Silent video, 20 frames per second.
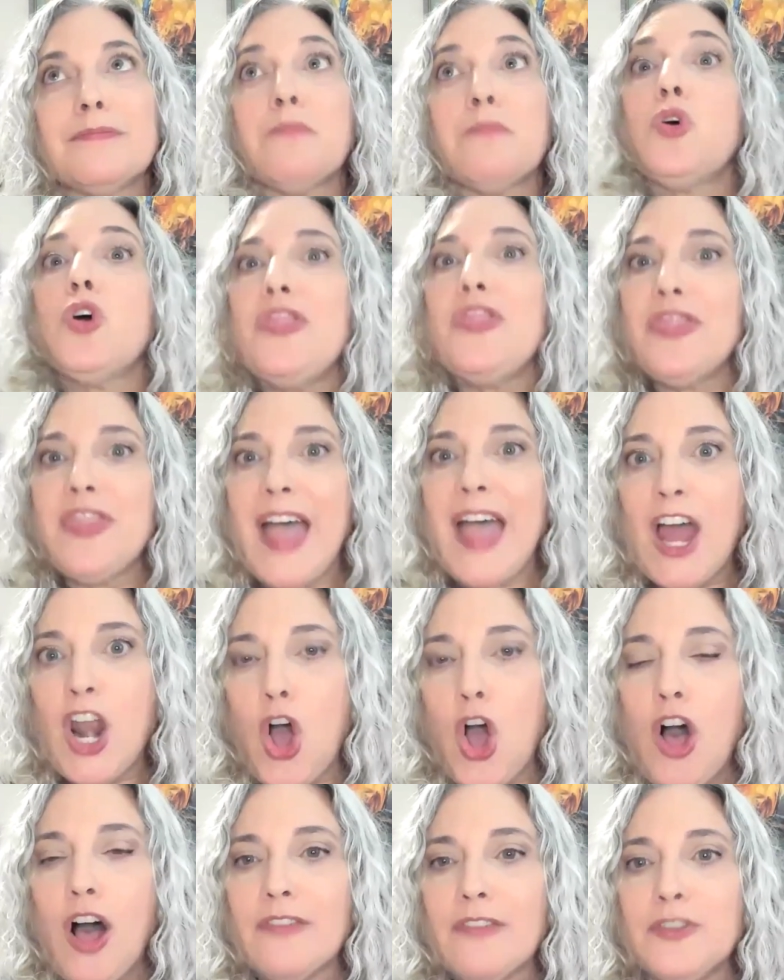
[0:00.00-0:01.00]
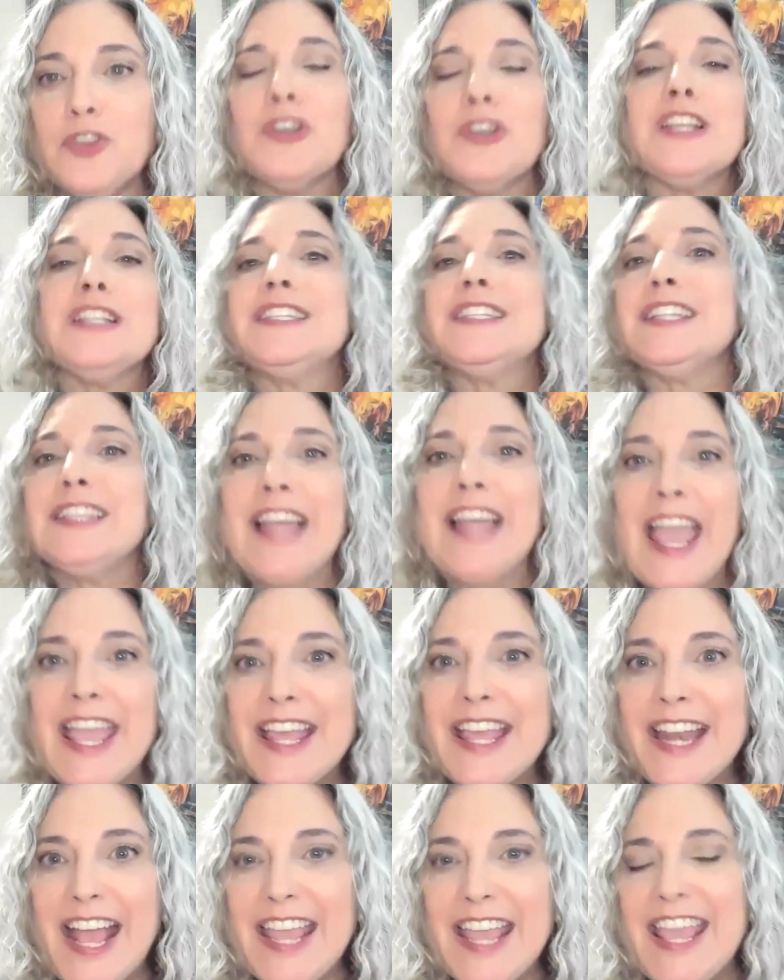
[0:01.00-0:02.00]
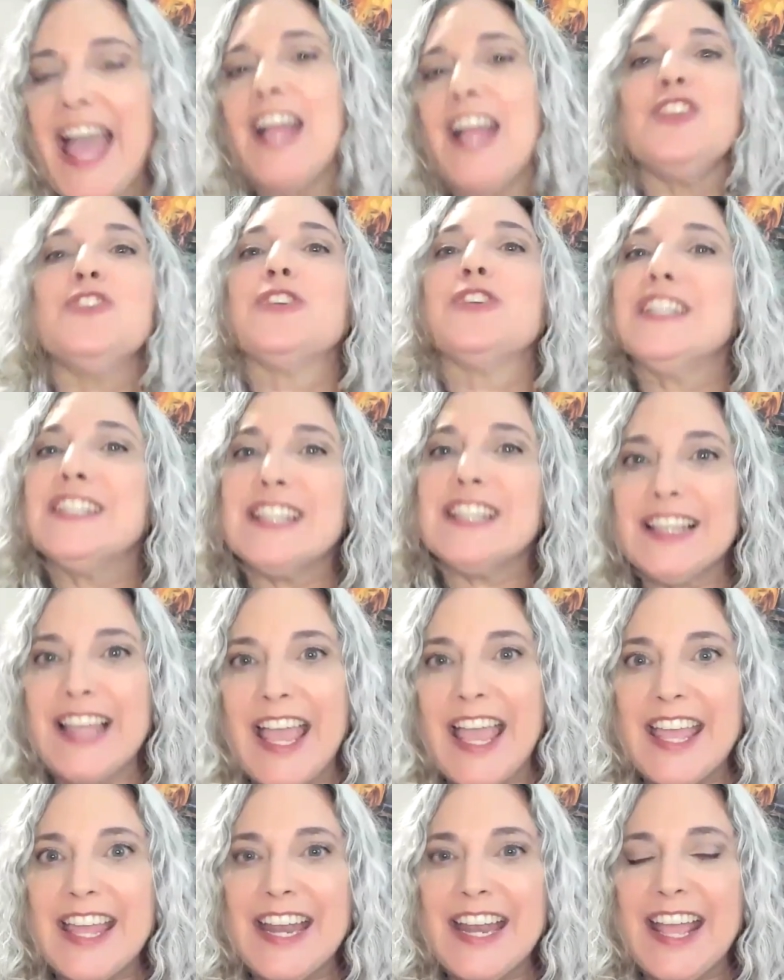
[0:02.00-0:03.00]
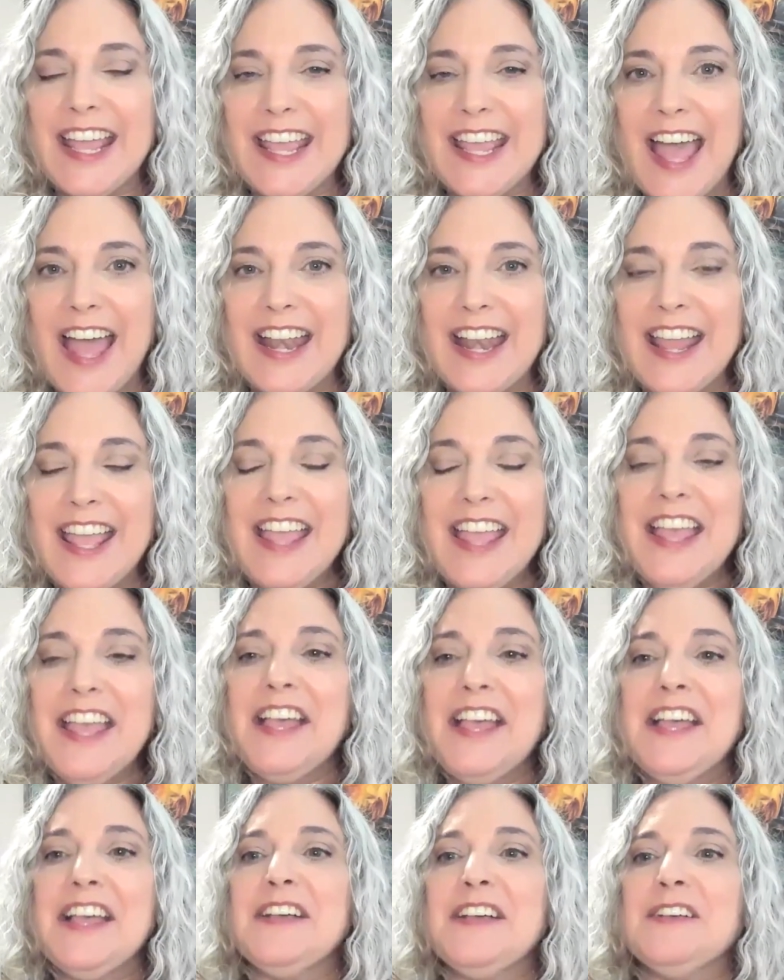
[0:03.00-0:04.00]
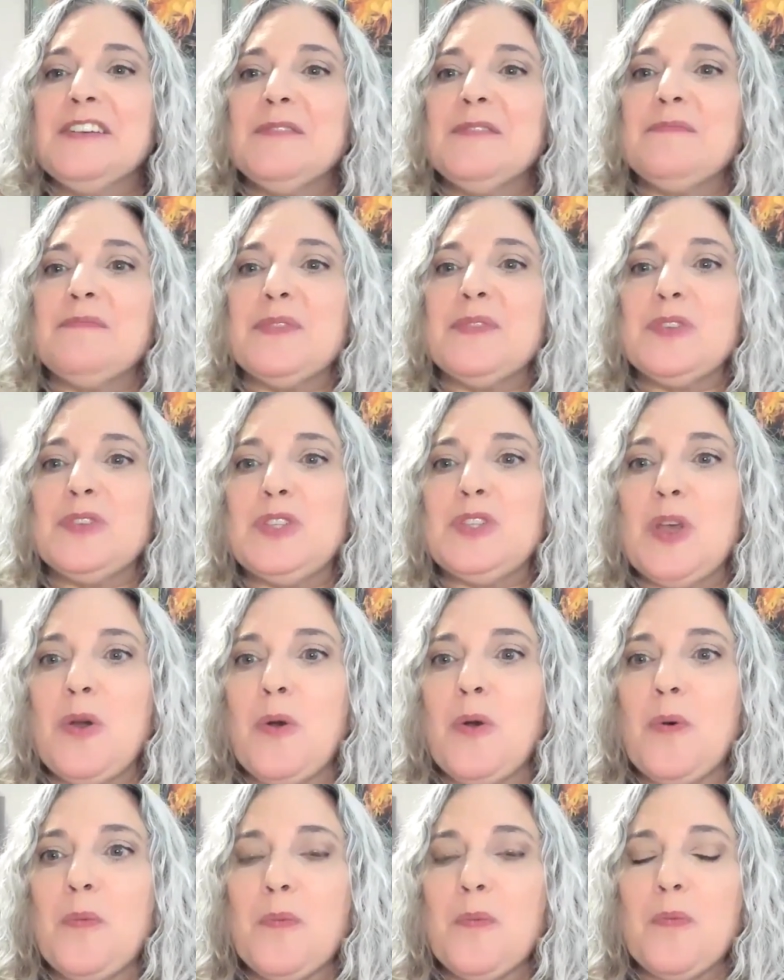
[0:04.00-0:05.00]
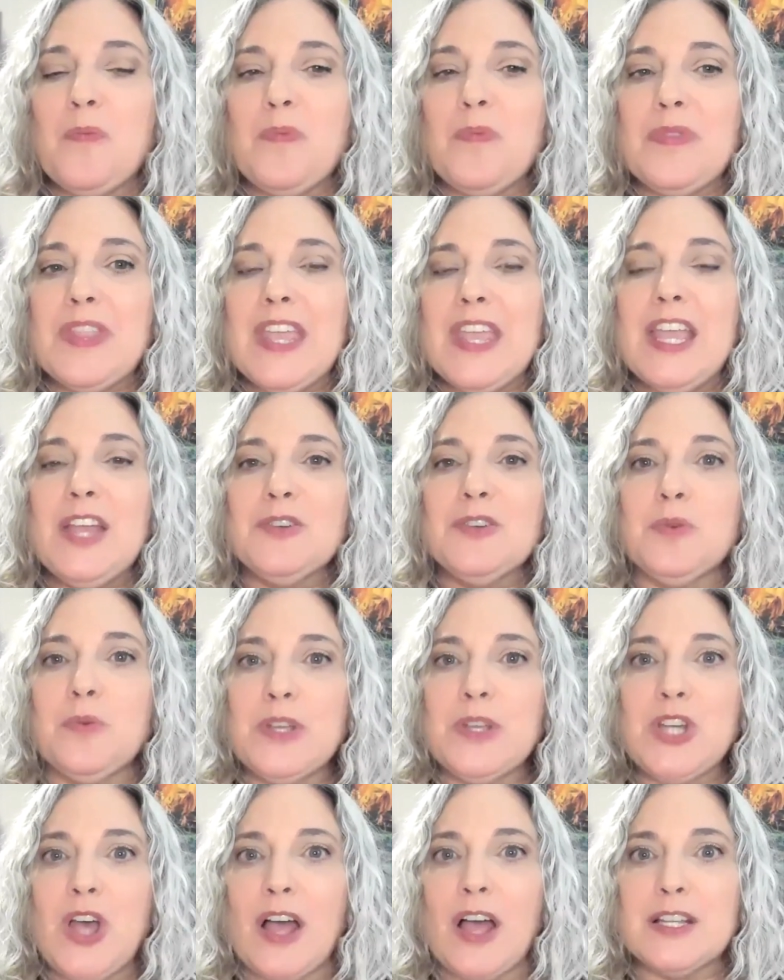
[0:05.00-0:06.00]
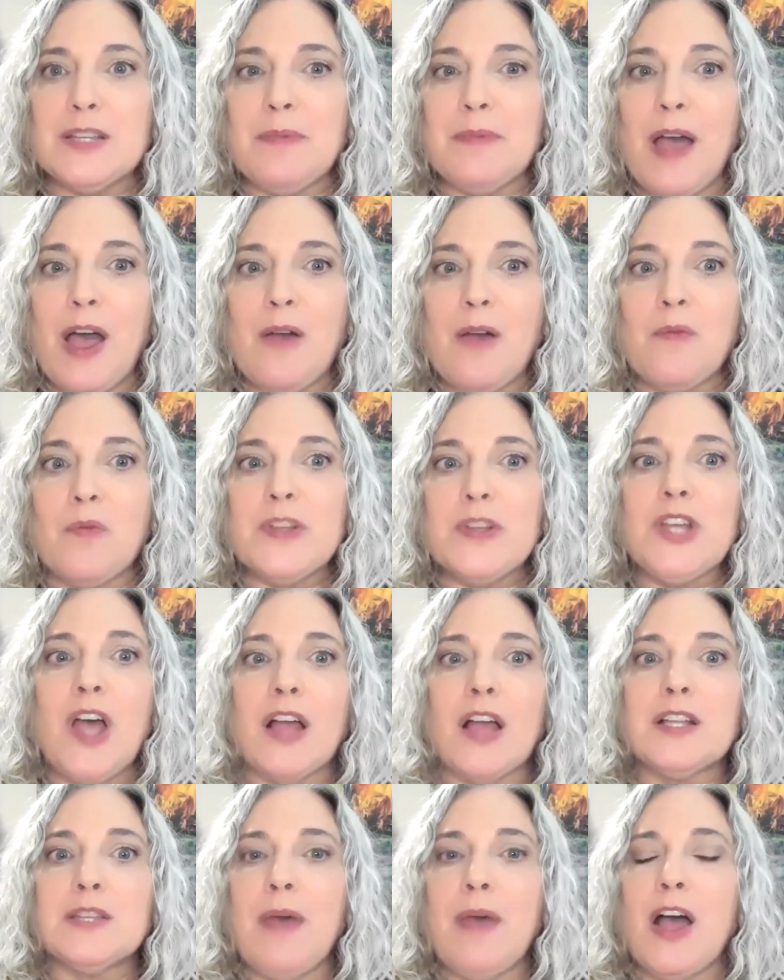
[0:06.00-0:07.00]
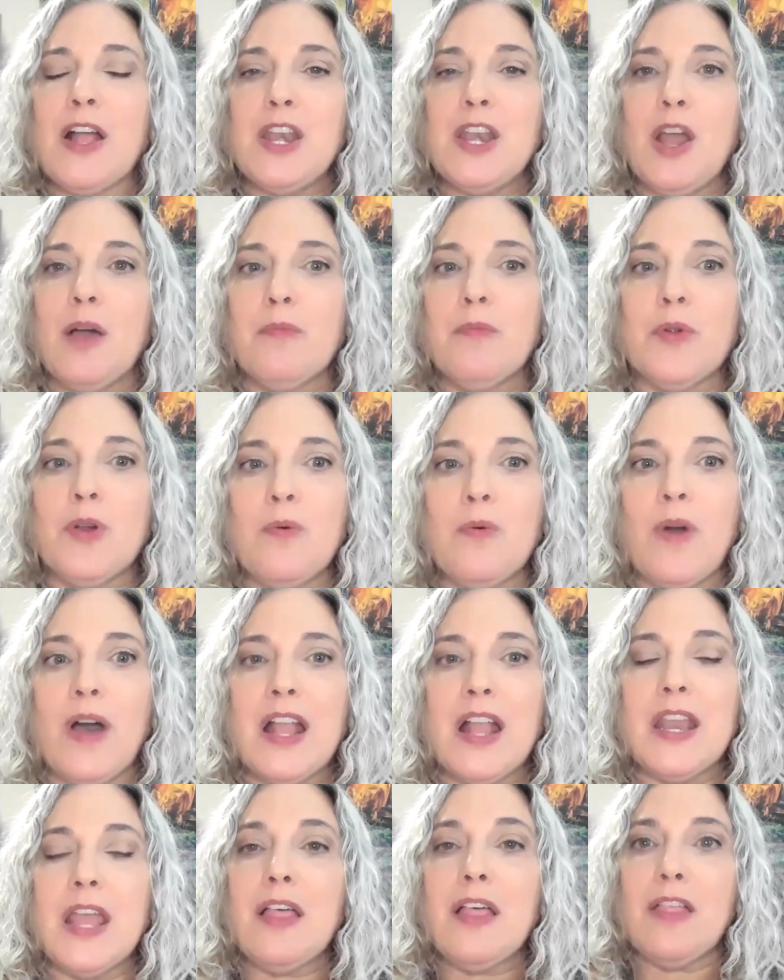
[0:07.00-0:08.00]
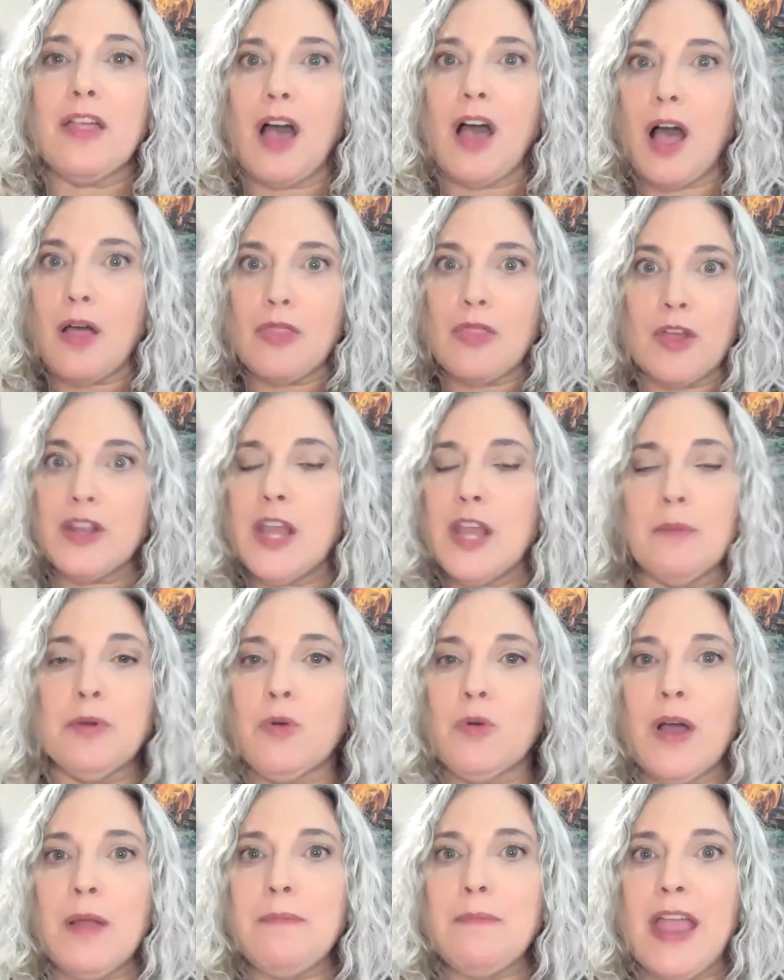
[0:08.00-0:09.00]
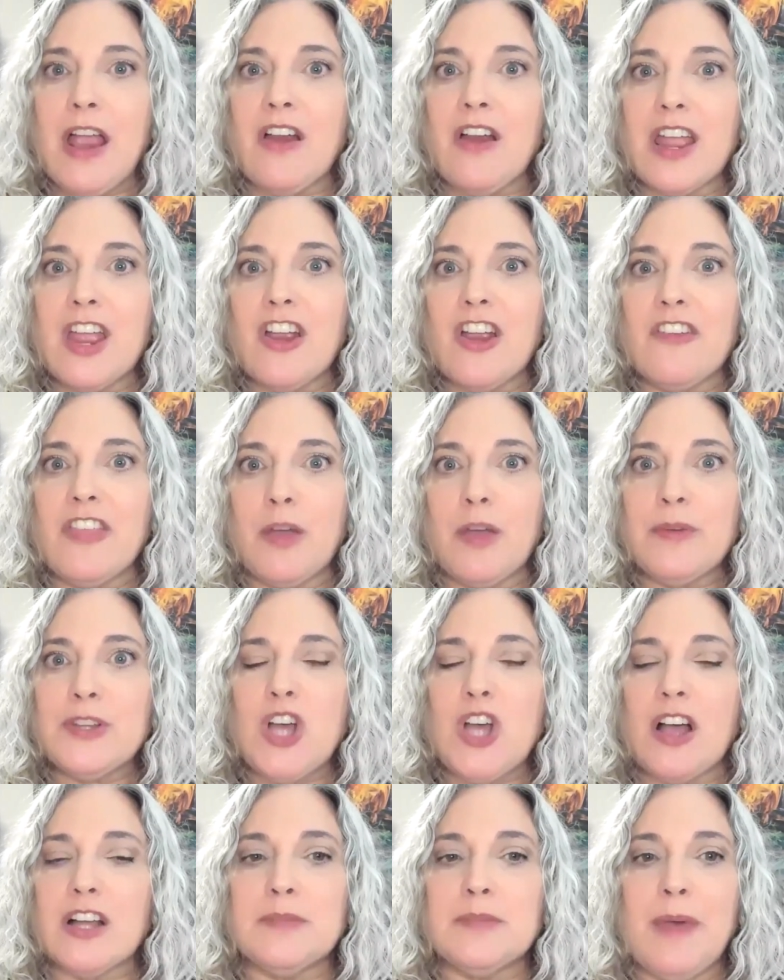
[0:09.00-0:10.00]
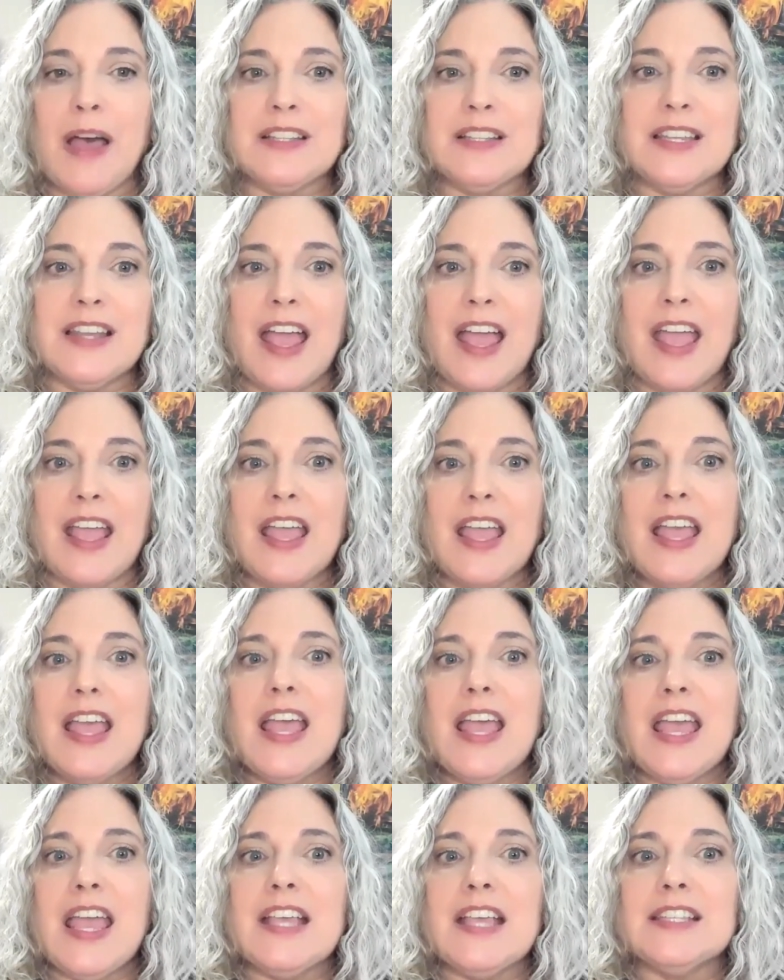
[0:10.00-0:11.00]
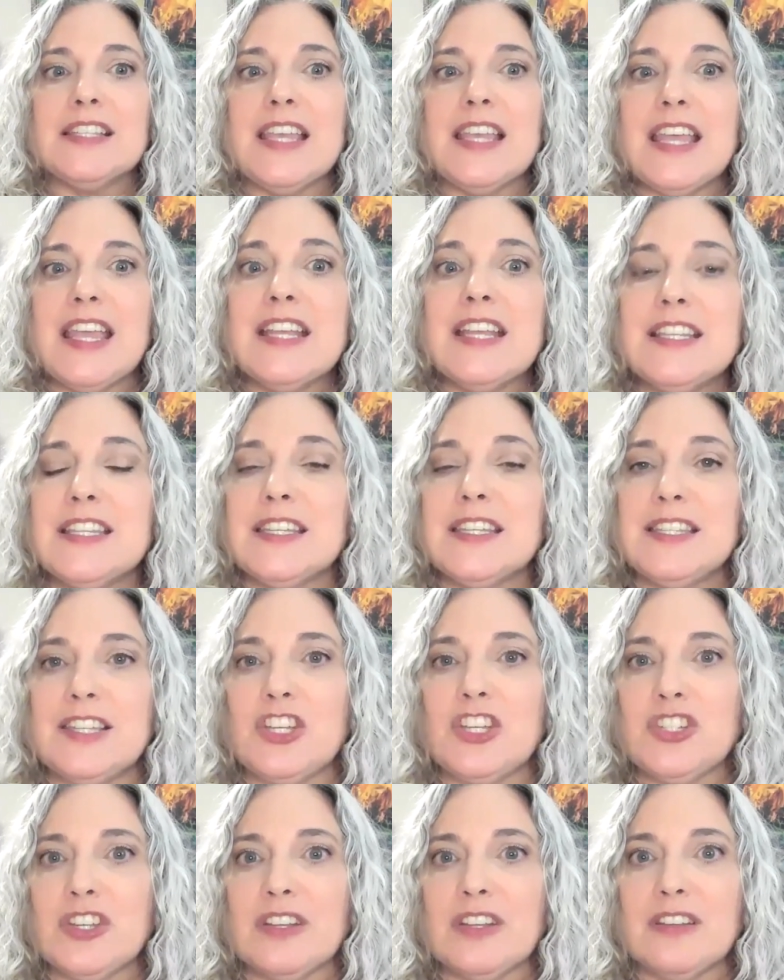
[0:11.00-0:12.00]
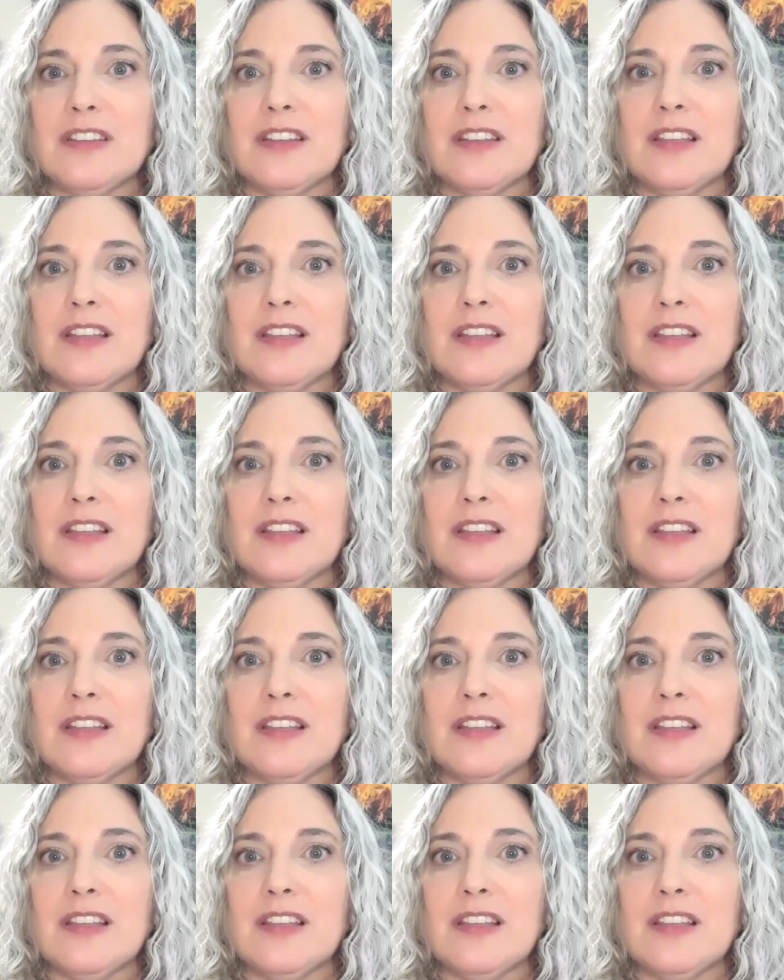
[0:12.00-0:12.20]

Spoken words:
put that off. You can delay it again. You can delay it again. So here's what we talked about. We talked about the number one barrier that we talked about today is indecision,